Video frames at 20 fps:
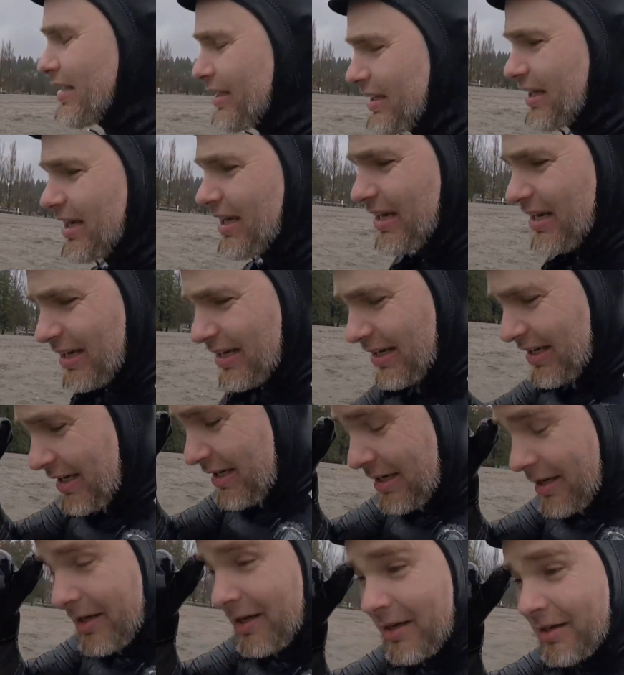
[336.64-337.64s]

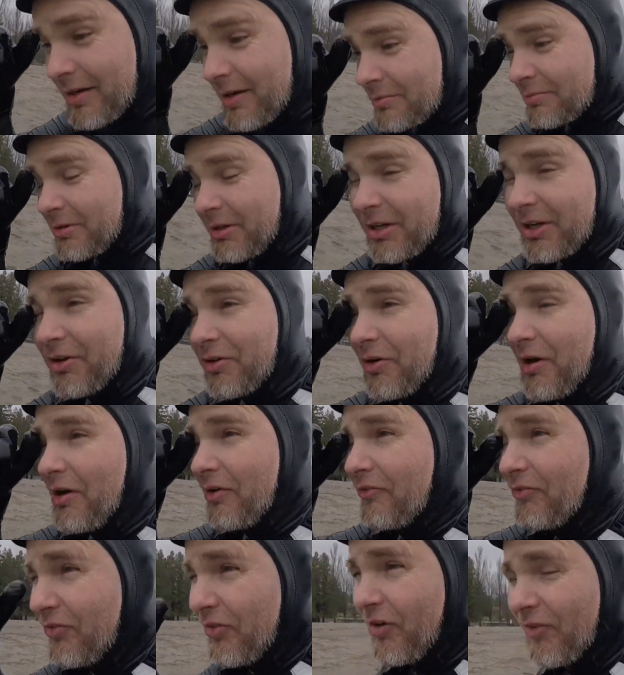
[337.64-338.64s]
I'm gonna go
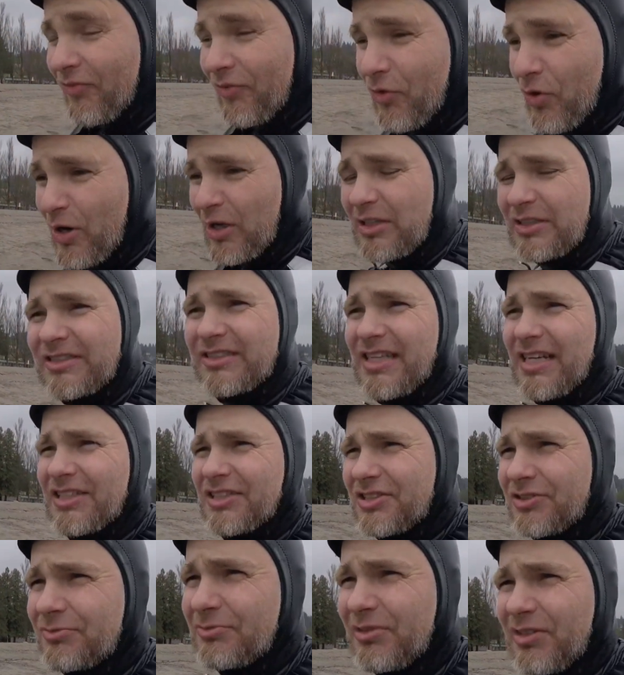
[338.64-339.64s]
out for a foil
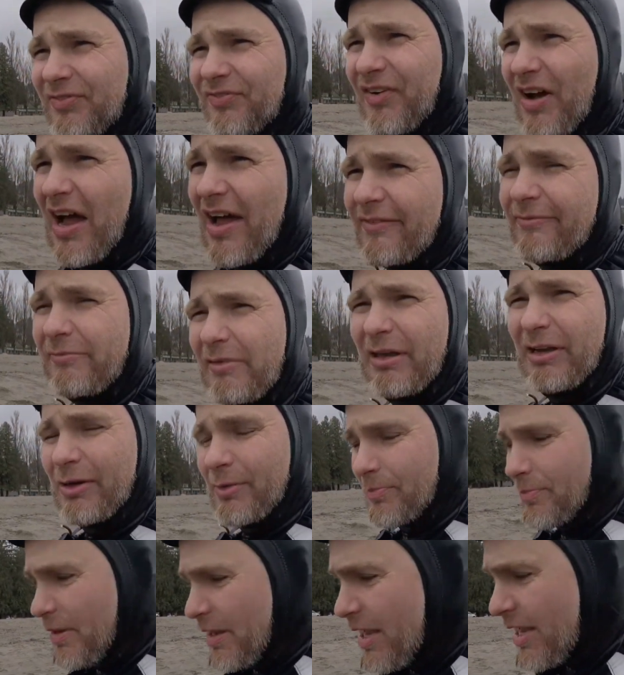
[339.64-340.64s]
session with the 5-meter
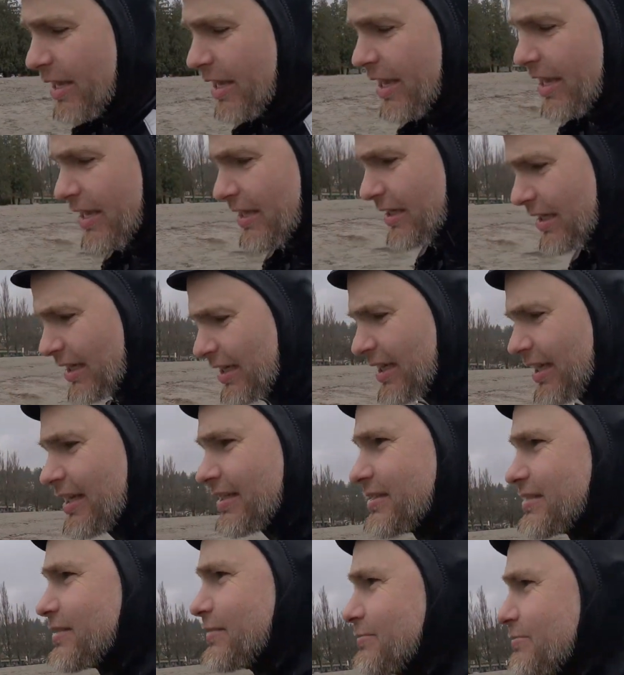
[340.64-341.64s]
peak, get
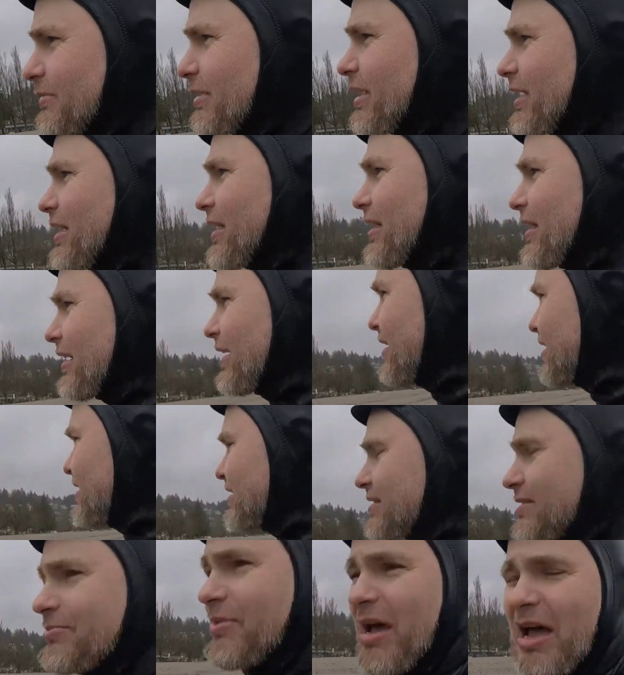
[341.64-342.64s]
some
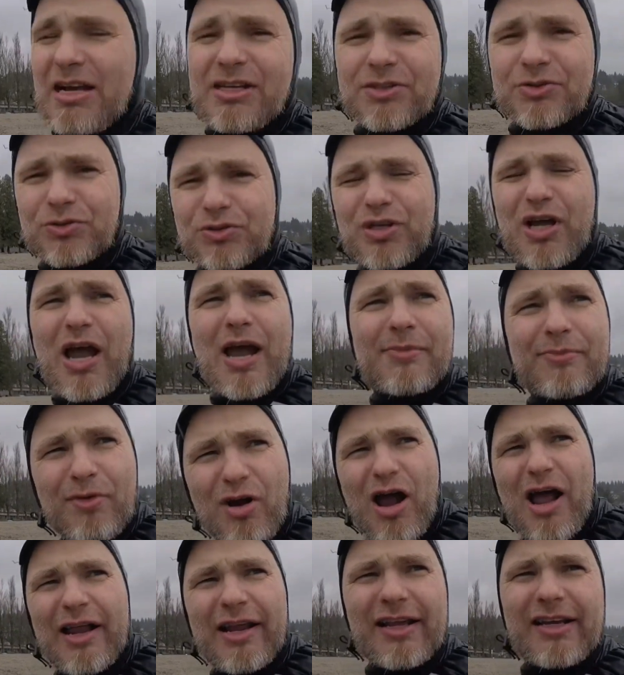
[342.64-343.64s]
actual time
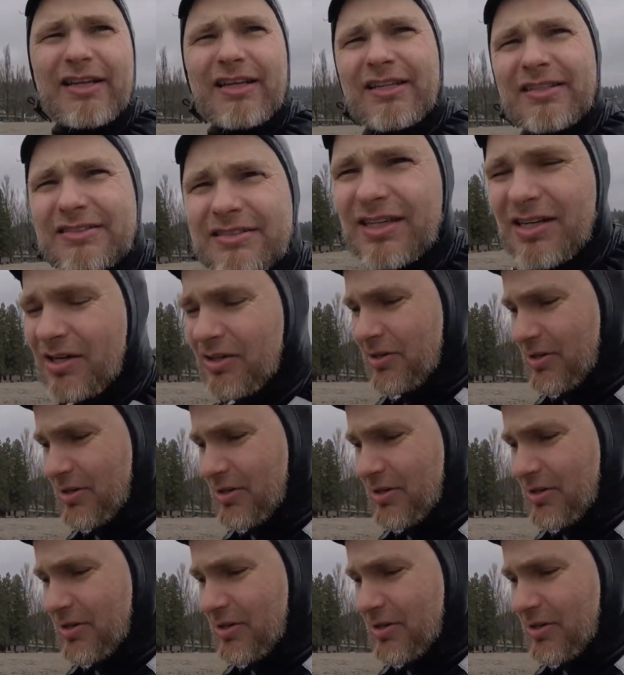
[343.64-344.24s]
riding. So